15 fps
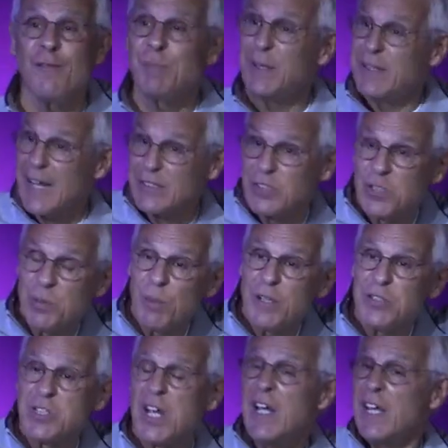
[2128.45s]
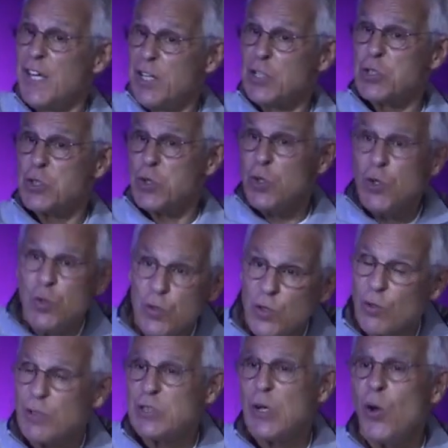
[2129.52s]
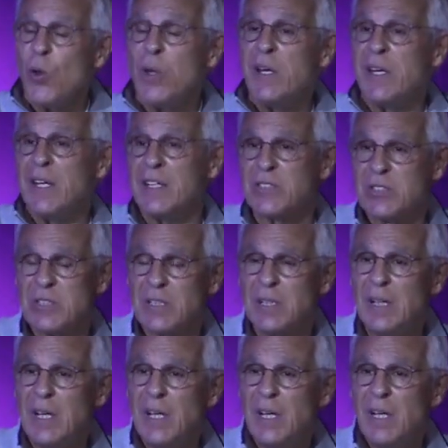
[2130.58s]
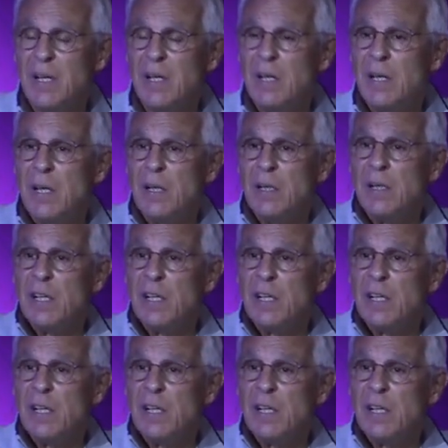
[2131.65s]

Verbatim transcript: but not so much in his truth or his holiness. And